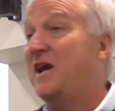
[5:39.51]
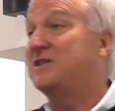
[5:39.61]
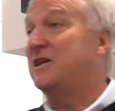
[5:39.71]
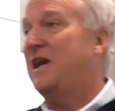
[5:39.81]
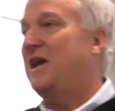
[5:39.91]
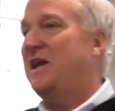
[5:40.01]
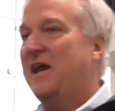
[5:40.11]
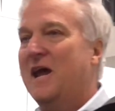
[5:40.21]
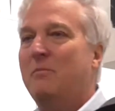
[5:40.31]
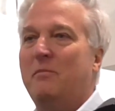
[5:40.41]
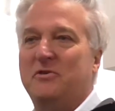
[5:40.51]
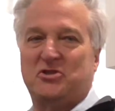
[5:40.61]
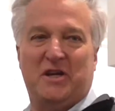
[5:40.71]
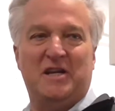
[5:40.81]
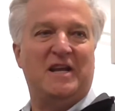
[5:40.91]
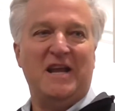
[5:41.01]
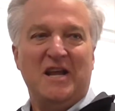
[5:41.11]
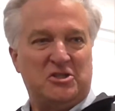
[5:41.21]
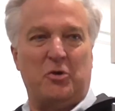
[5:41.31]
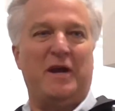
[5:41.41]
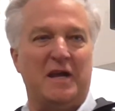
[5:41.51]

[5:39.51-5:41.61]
He has an EDM machine so he